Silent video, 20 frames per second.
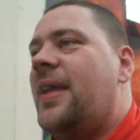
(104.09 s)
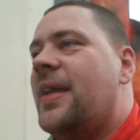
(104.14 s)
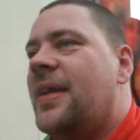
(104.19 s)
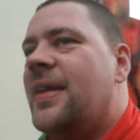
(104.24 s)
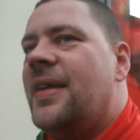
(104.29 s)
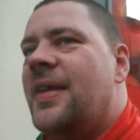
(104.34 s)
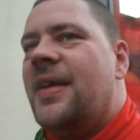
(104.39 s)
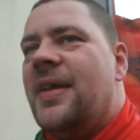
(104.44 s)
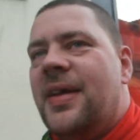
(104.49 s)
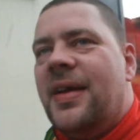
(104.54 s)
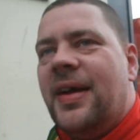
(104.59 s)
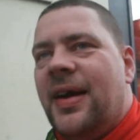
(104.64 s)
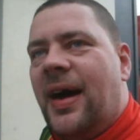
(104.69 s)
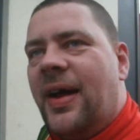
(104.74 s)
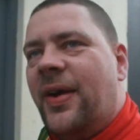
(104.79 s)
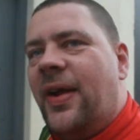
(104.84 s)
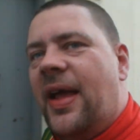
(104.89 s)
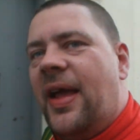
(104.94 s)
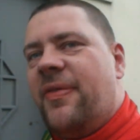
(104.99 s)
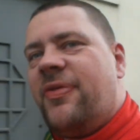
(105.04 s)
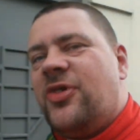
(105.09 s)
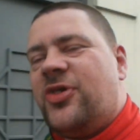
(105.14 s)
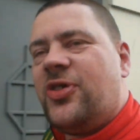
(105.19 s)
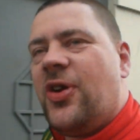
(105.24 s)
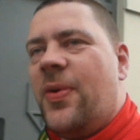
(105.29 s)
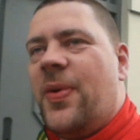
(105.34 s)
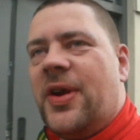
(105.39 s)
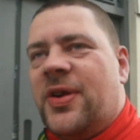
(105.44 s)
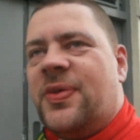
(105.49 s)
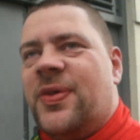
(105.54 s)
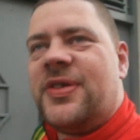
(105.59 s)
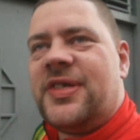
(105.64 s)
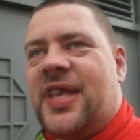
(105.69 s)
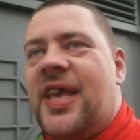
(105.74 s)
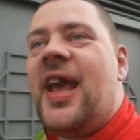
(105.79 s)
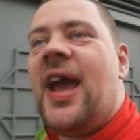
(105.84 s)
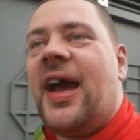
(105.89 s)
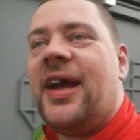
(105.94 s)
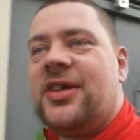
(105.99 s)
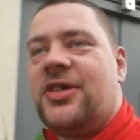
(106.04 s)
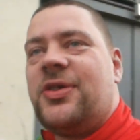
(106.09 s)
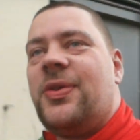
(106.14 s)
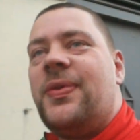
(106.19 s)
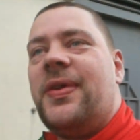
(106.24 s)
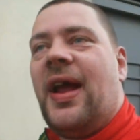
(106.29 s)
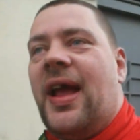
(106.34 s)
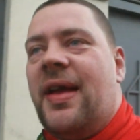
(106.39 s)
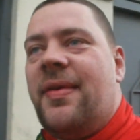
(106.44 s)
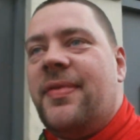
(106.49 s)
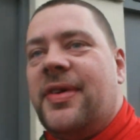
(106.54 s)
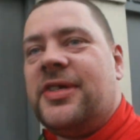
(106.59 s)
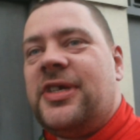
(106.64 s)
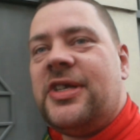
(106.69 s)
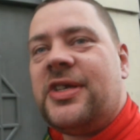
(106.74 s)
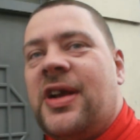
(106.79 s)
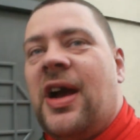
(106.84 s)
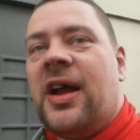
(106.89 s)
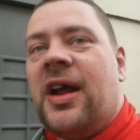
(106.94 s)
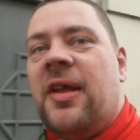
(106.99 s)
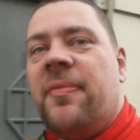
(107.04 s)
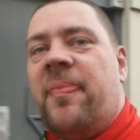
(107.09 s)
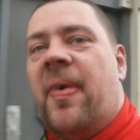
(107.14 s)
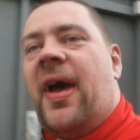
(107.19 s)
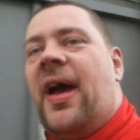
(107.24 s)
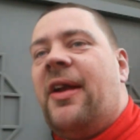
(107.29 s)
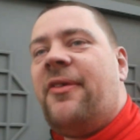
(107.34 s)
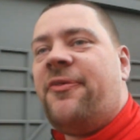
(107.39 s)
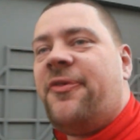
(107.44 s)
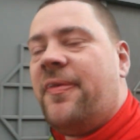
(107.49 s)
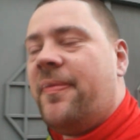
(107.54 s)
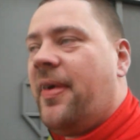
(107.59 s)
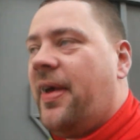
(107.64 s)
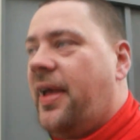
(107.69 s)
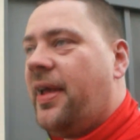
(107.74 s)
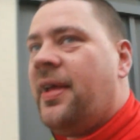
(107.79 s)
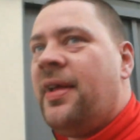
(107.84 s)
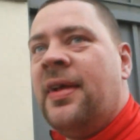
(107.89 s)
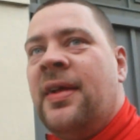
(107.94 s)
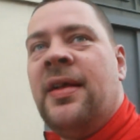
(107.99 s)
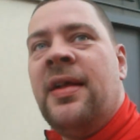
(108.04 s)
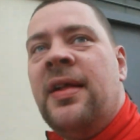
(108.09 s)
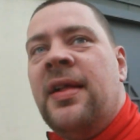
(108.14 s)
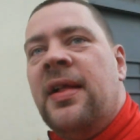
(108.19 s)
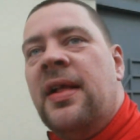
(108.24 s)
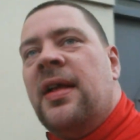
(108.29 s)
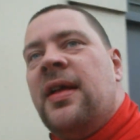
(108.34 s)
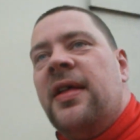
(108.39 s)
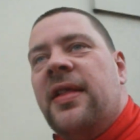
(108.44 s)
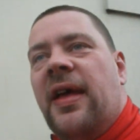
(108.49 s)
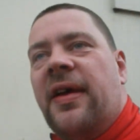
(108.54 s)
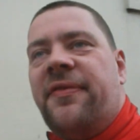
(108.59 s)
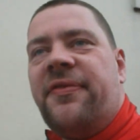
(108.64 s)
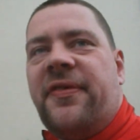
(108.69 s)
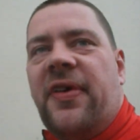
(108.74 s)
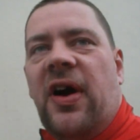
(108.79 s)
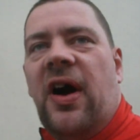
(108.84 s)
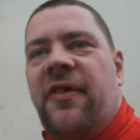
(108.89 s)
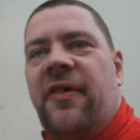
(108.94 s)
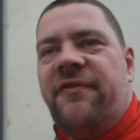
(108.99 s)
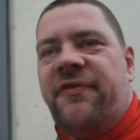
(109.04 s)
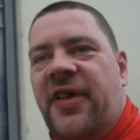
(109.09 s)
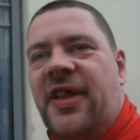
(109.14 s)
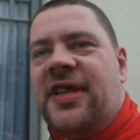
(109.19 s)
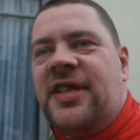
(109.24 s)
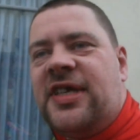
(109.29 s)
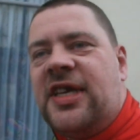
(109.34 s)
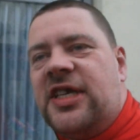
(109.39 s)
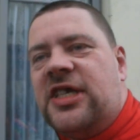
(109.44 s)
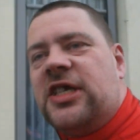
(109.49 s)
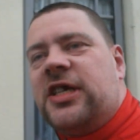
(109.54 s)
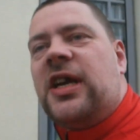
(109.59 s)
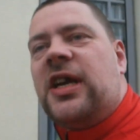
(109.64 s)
I'm not even sure which one's the actual name, which is kind of bad for me. They've got vintage